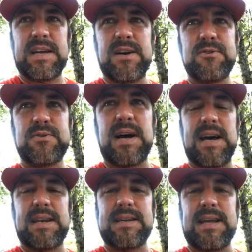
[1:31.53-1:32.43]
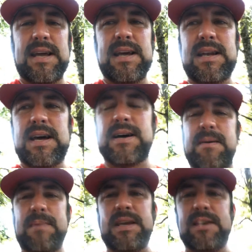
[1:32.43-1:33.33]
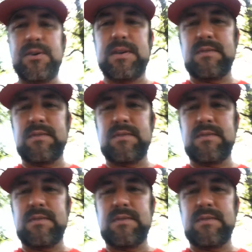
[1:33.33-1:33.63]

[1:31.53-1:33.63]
goes right, and me and Luke have